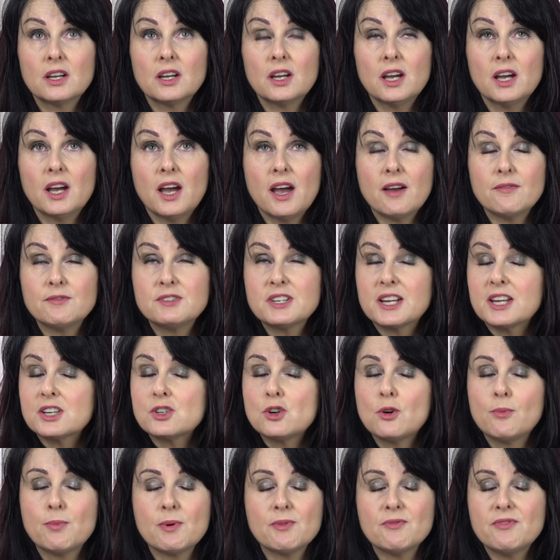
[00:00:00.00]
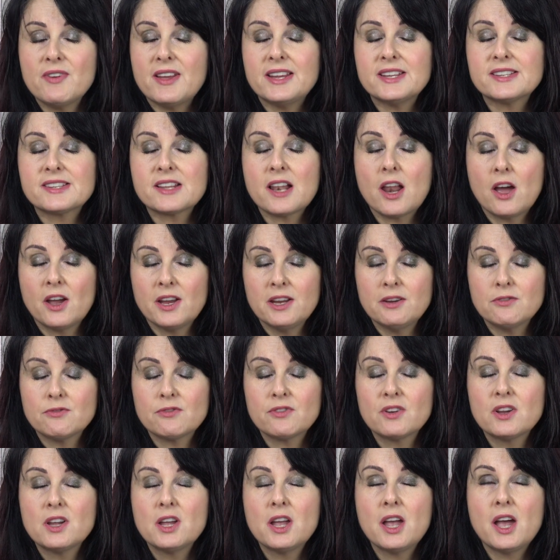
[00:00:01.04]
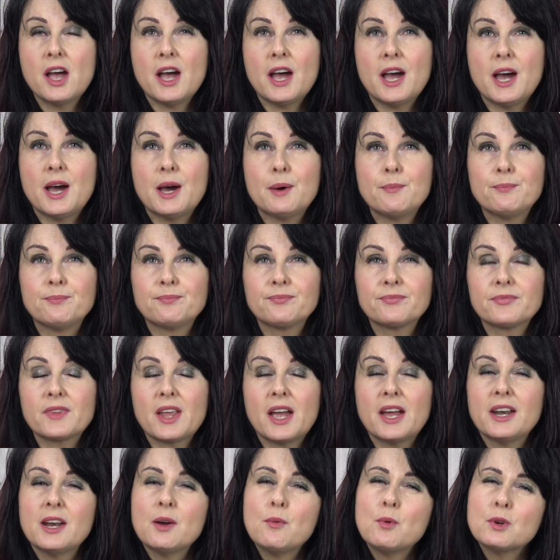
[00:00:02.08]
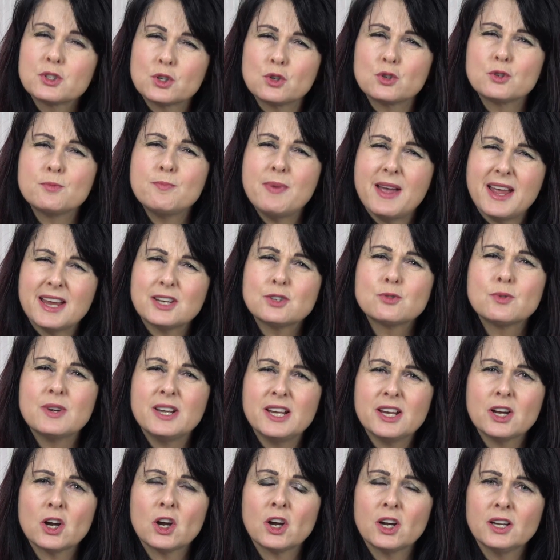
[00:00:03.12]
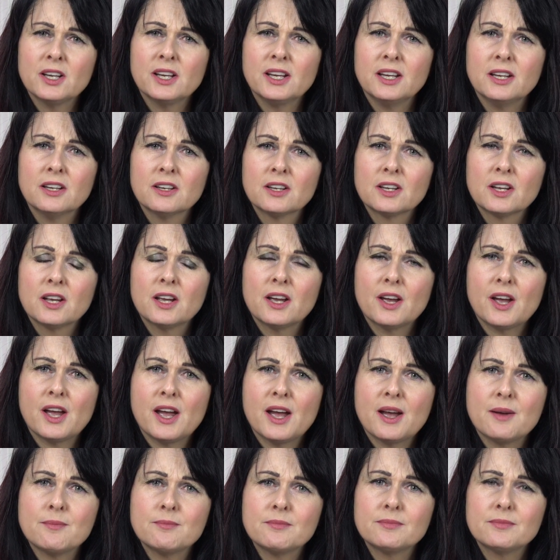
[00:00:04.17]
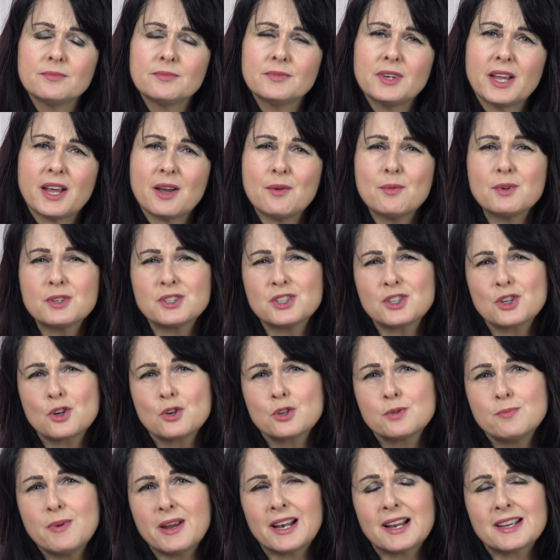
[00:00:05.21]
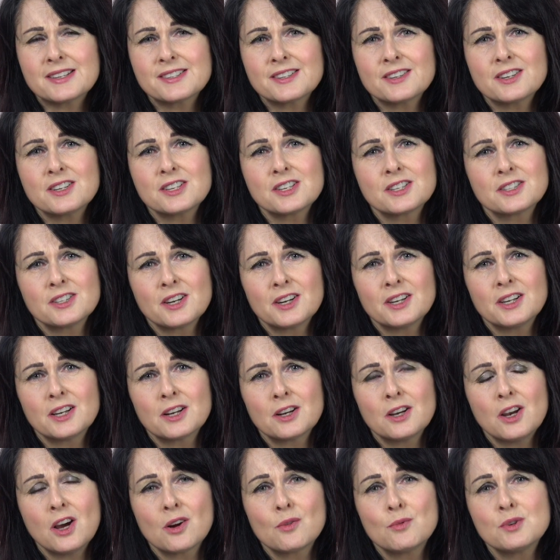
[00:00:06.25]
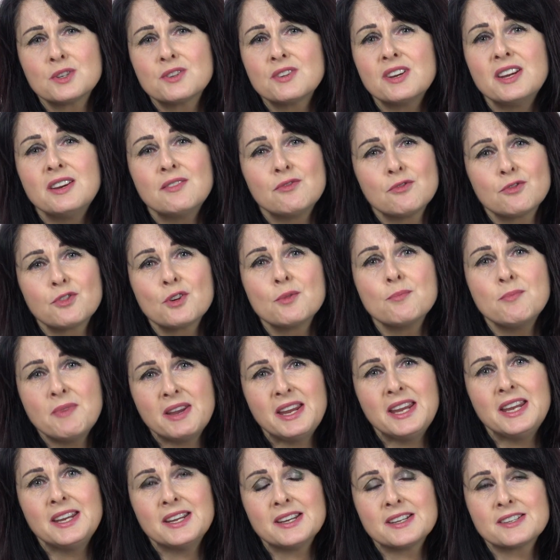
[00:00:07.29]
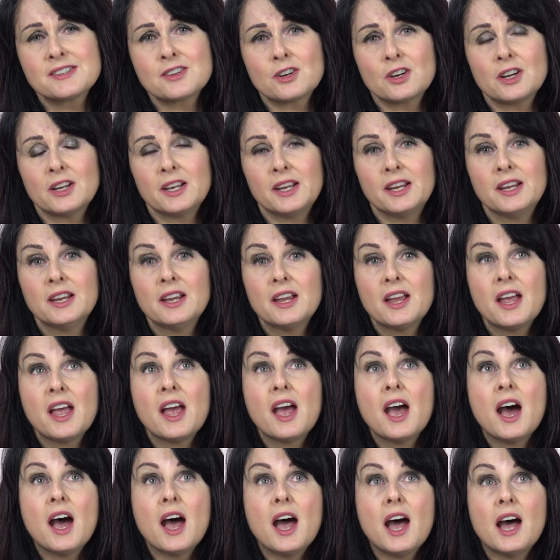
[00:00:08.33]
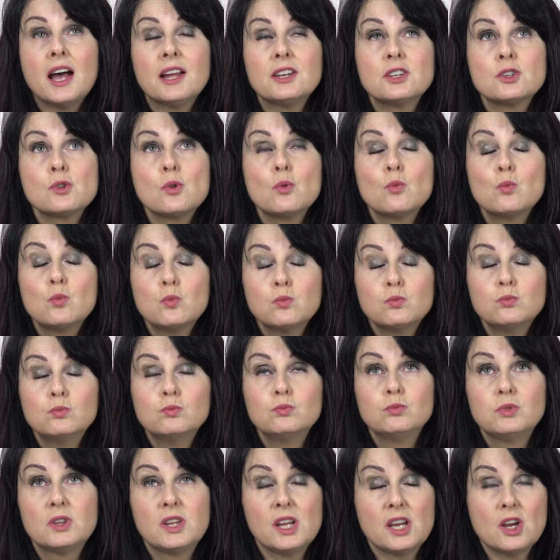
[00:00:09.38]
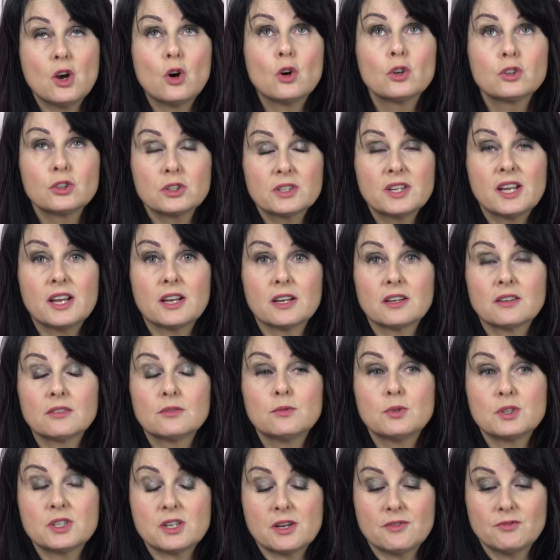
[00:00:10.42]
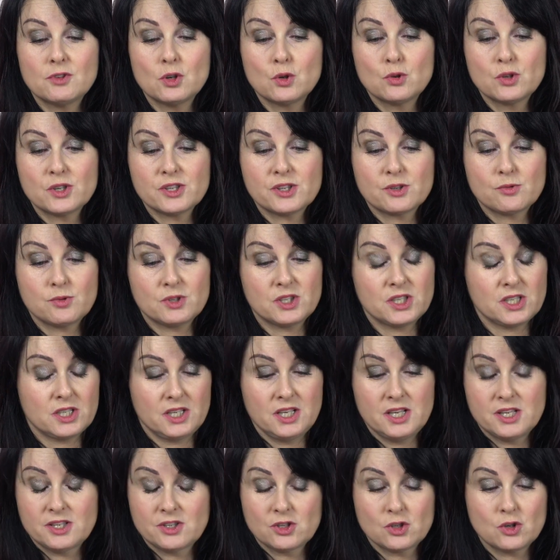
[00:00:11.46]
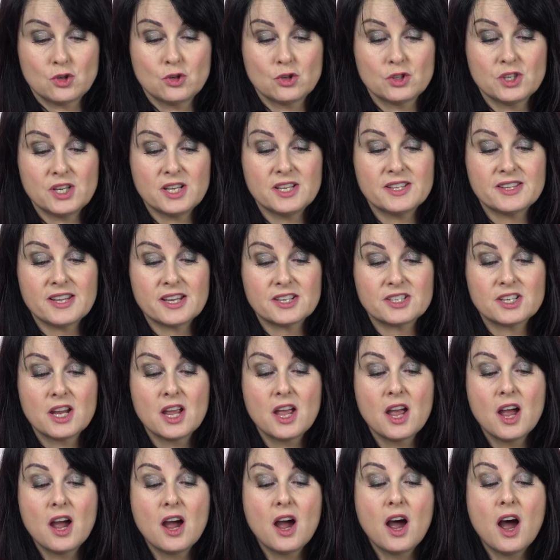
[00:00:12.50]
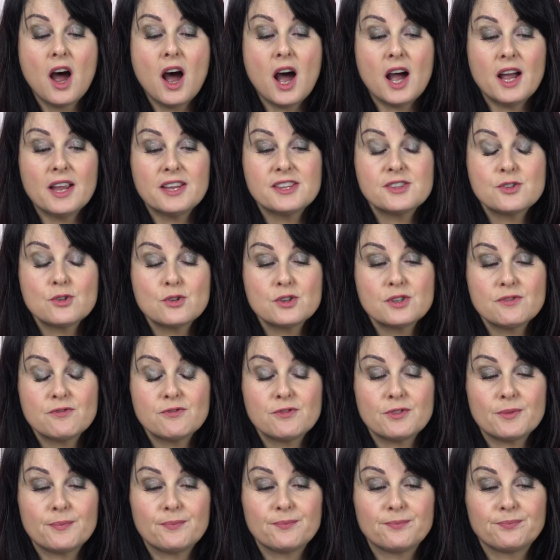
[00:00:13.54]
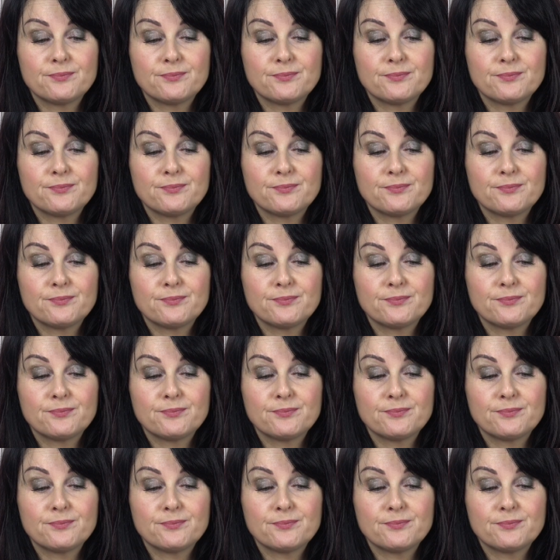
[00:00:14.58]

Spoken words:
having to get up and face life. And I want to go to bed really early. Like I wanted to go to bed last night at 9 o'clock, which even for me is early. And the other thing which I've noticed, which isn't good, is that I've sort of